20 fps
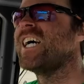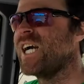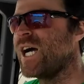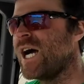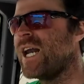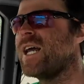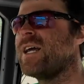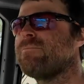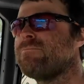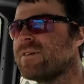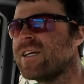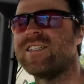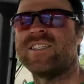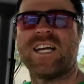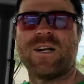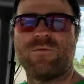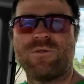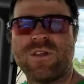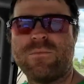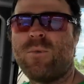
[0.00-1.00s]
gotta
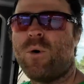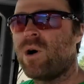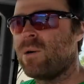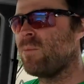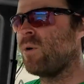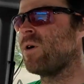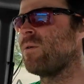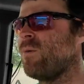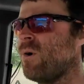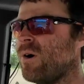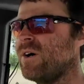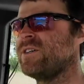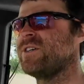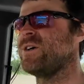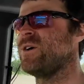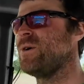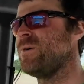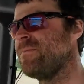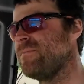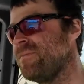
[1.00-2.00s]
contend with it more and more and more.
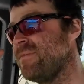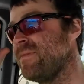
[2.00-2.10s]
So